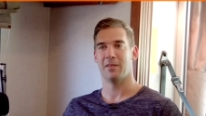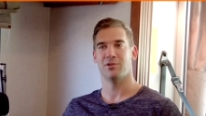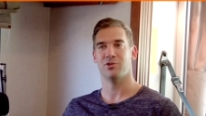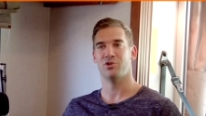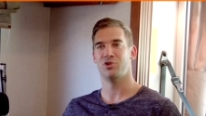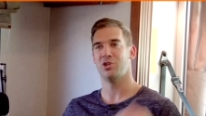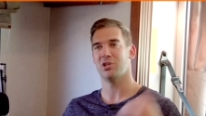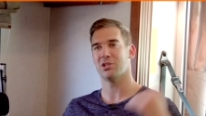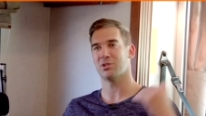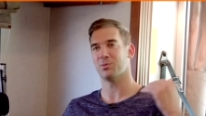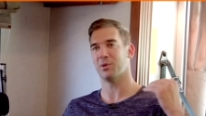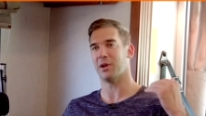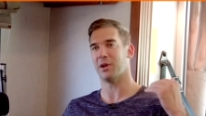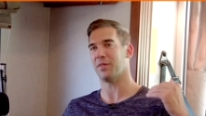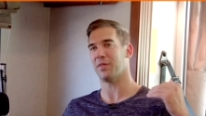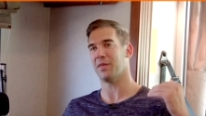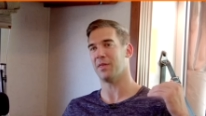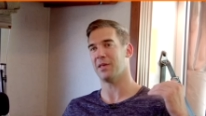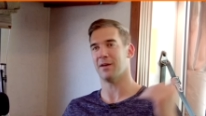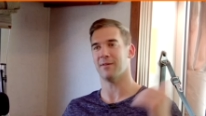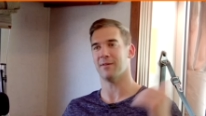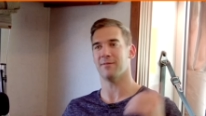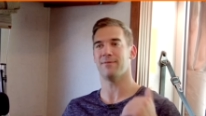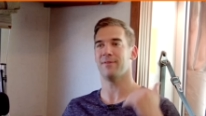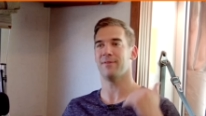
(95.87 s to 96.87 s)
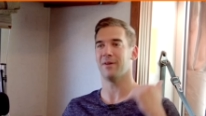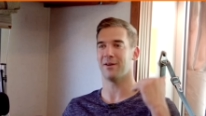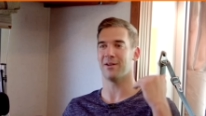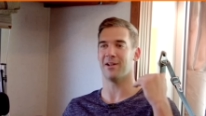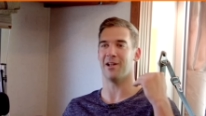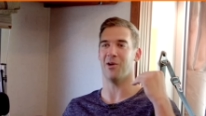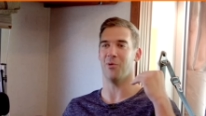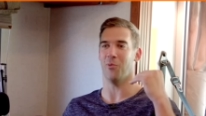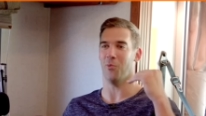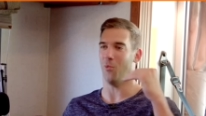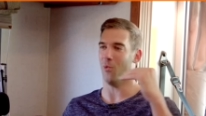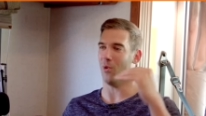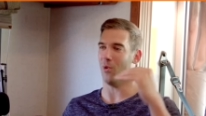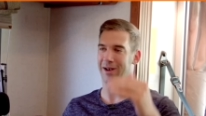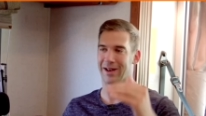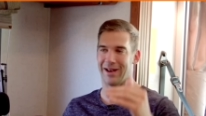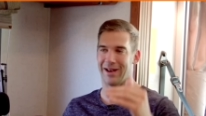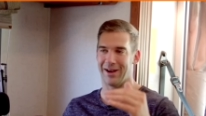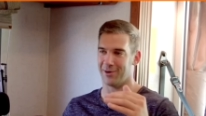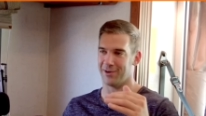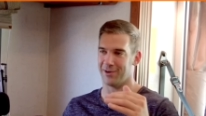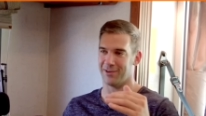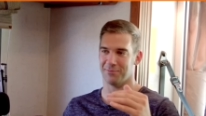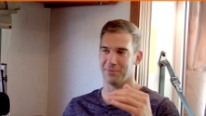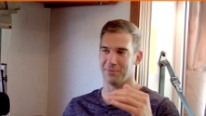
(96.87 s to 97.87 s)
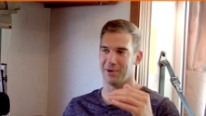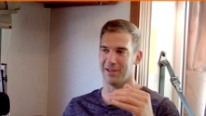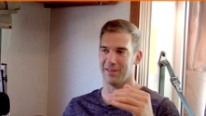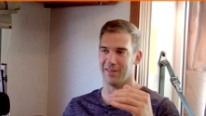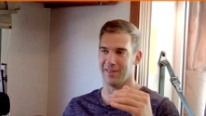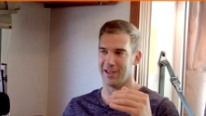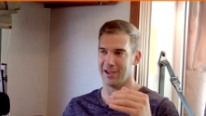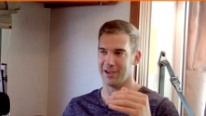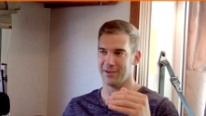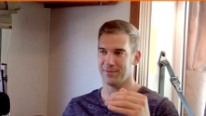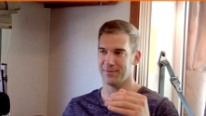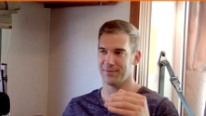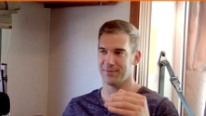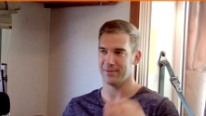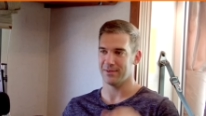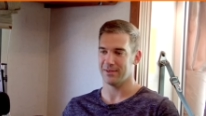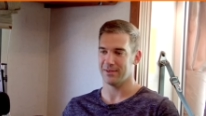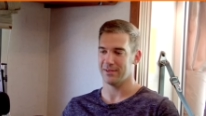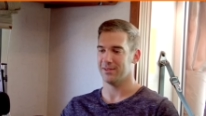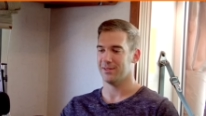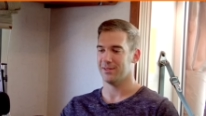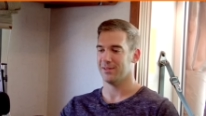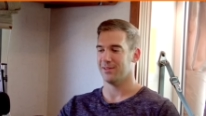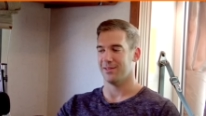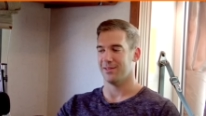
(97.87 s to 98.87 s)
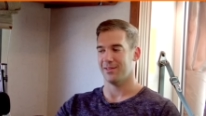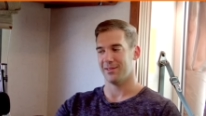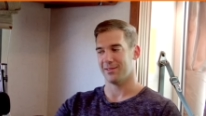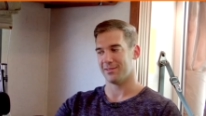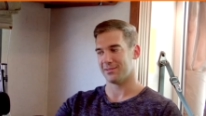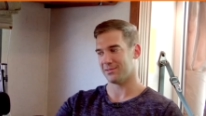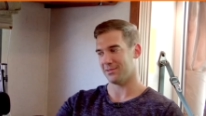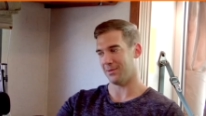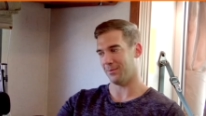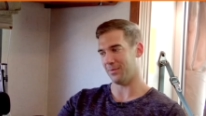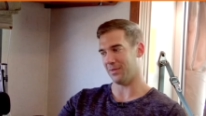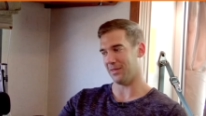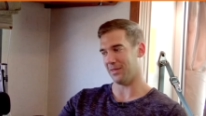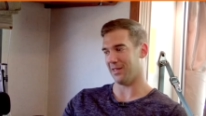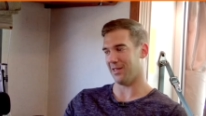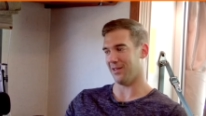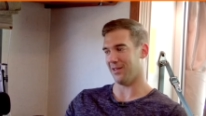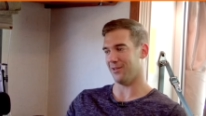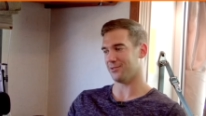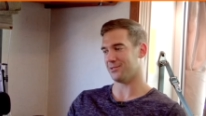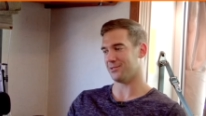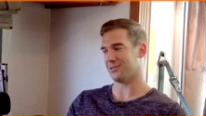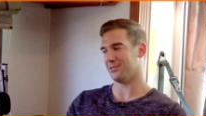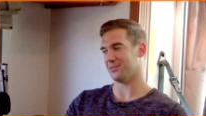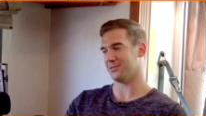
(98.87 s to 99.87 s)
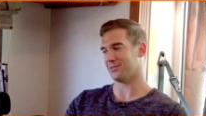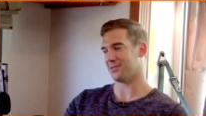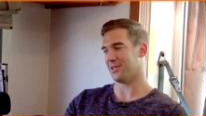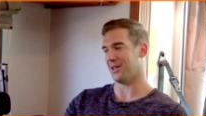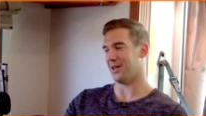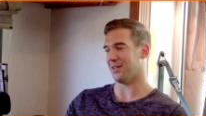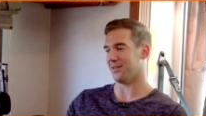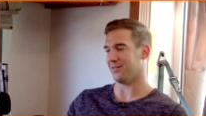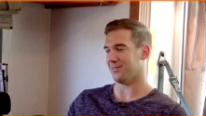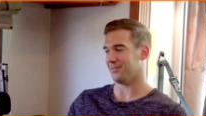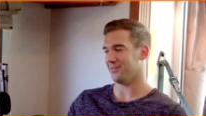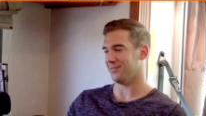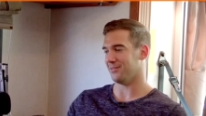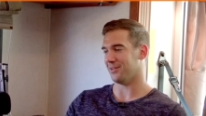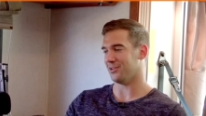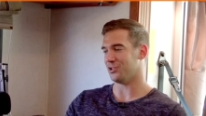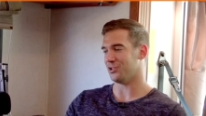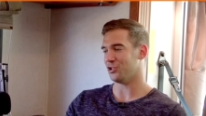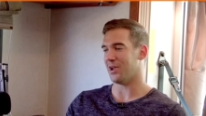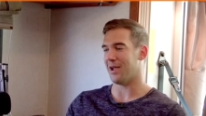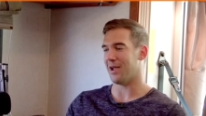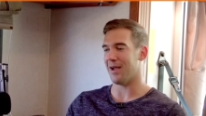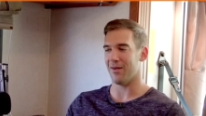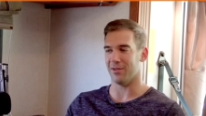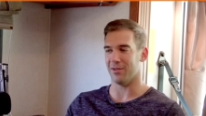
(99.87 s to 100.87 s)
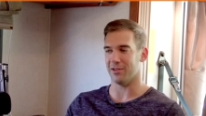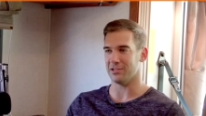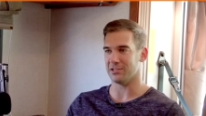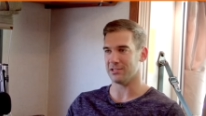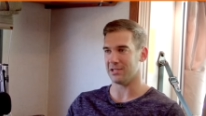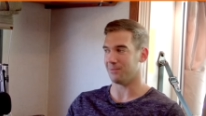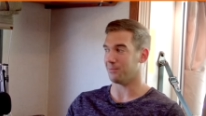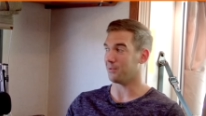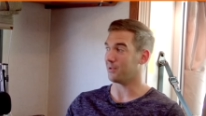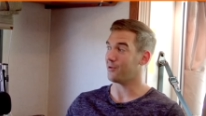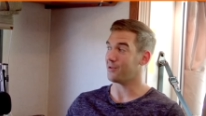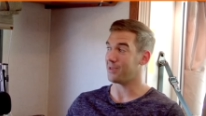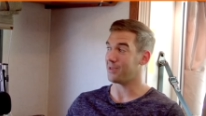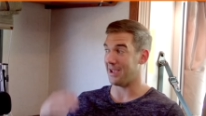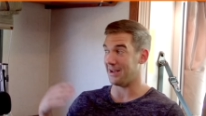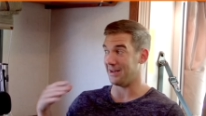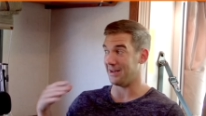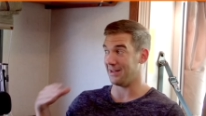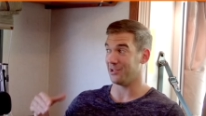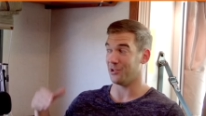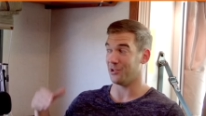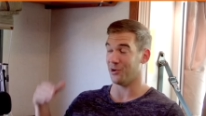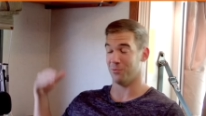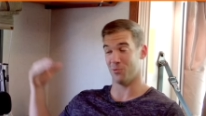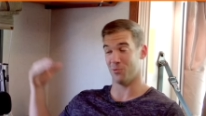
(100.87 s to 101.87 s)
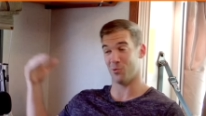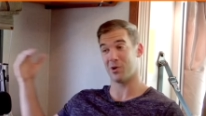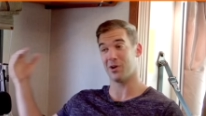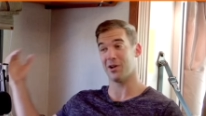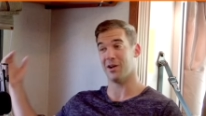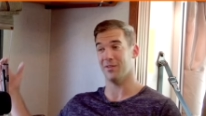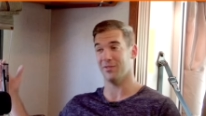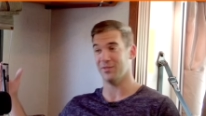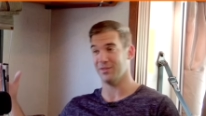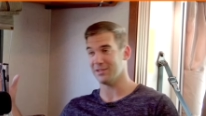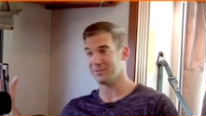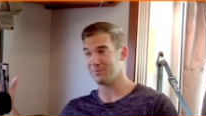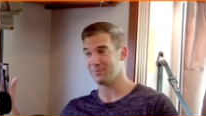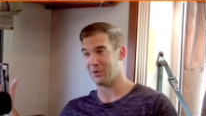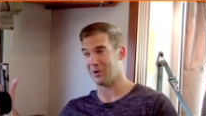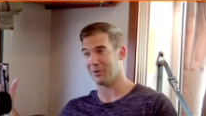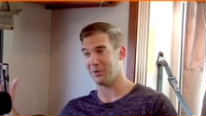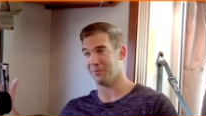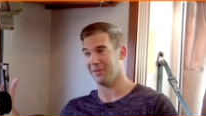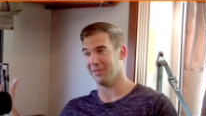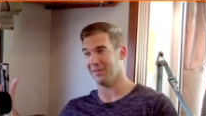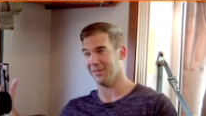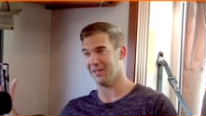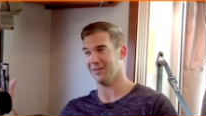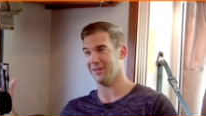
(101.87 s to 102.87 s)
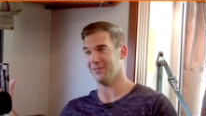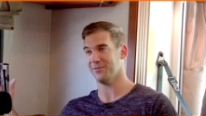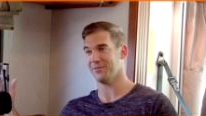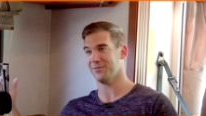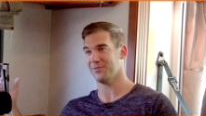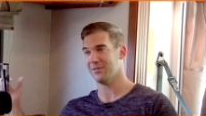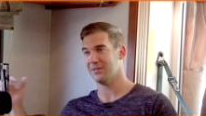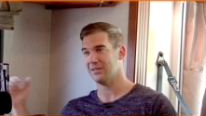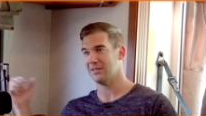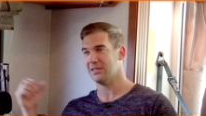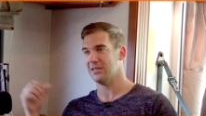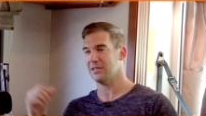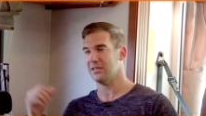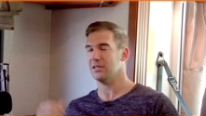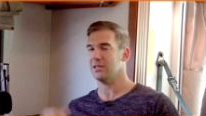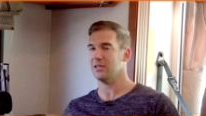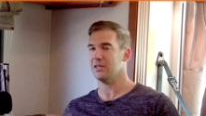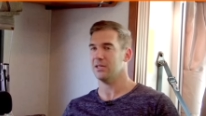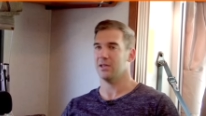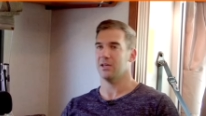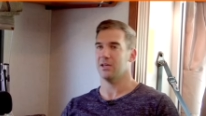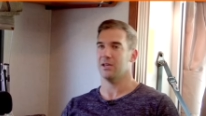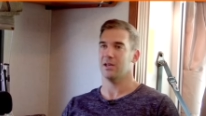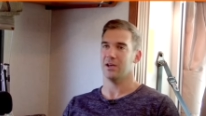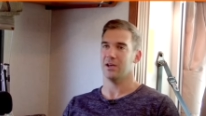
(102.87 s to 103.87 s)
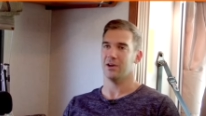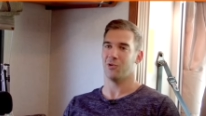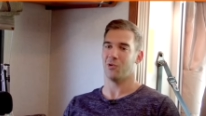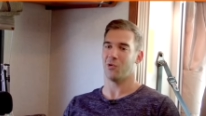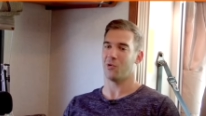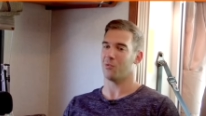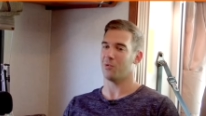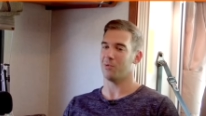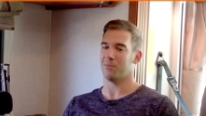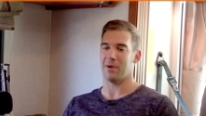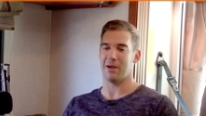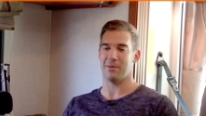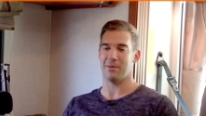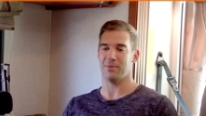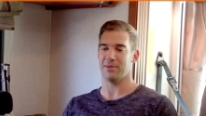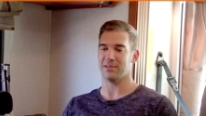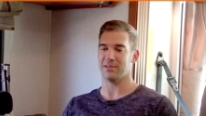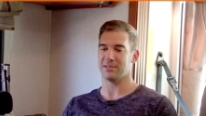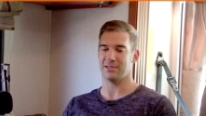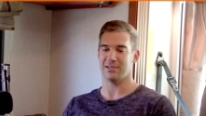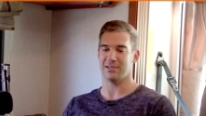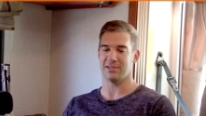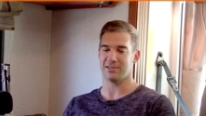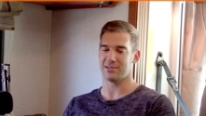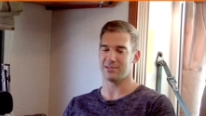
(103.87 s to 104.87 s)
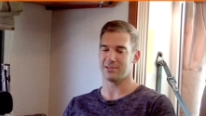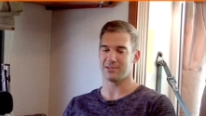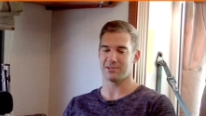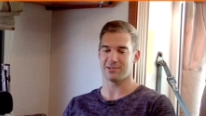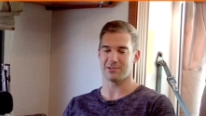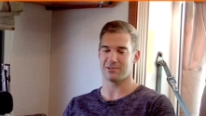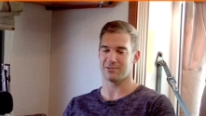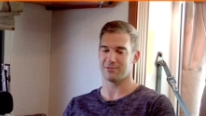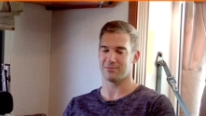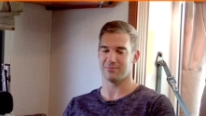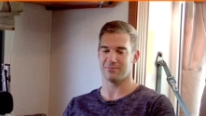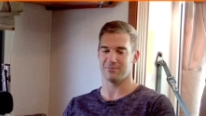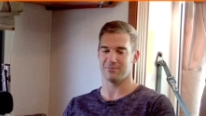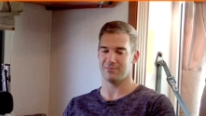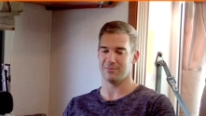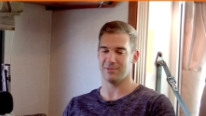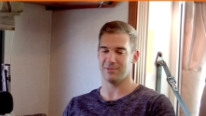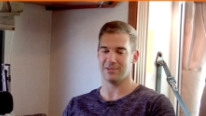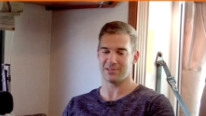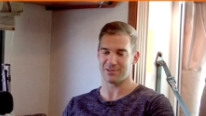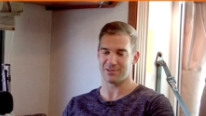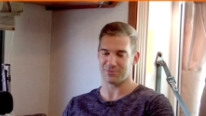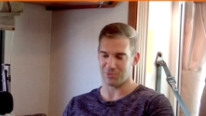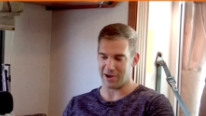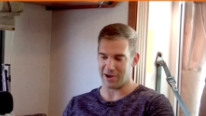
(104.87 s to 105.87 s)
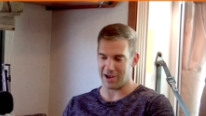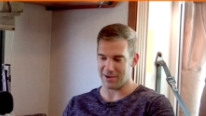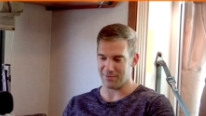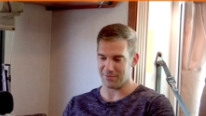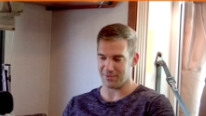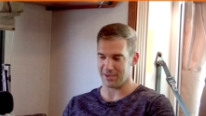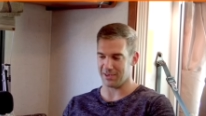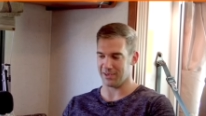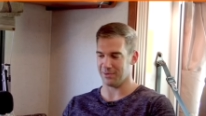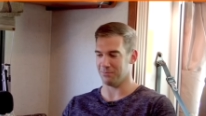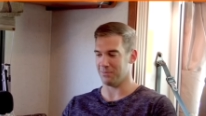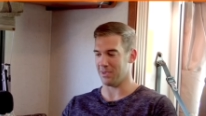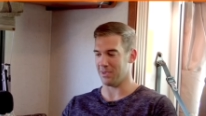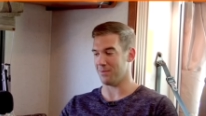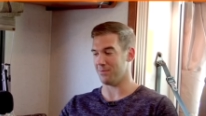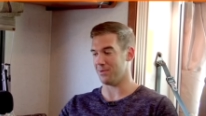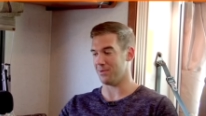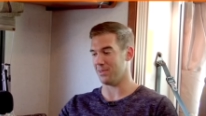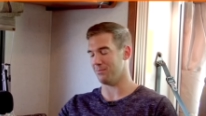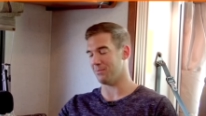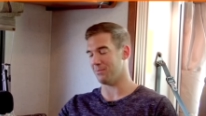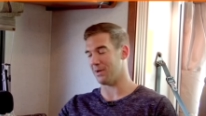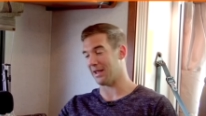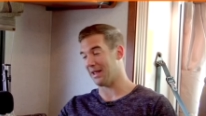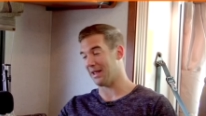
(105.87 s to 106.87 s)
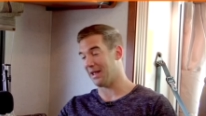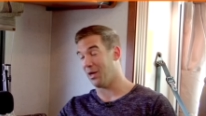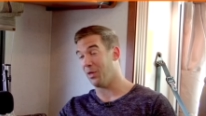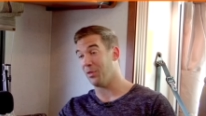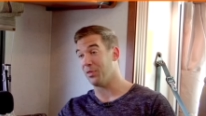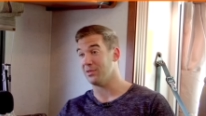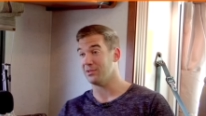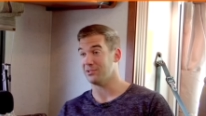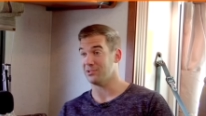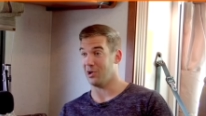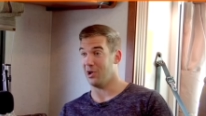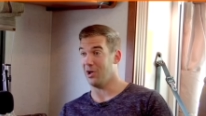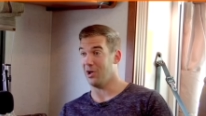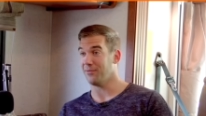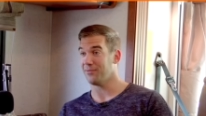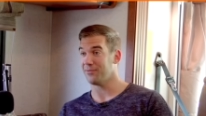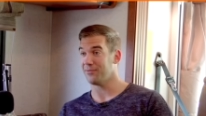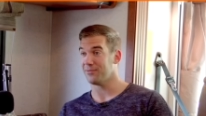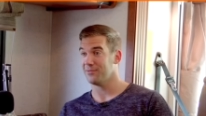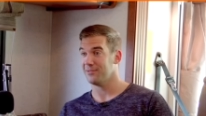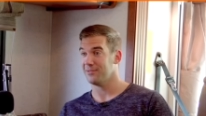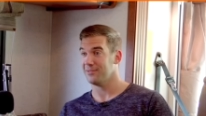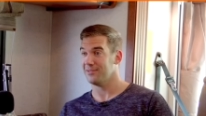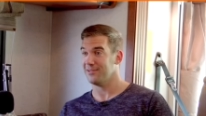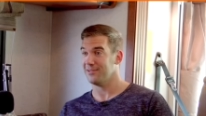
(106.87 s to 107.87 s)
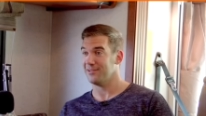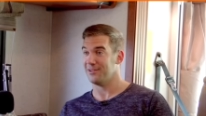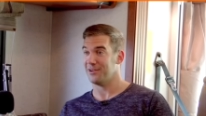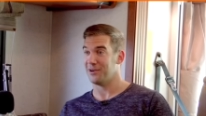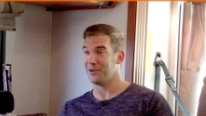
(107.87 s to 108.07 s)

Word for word: just when I think I've figured out one area of my life, something else has got a challenge that I'm like, okay, I need to go work on this part of my life. Or when my business is thriving, maybe my health is off. Yeah.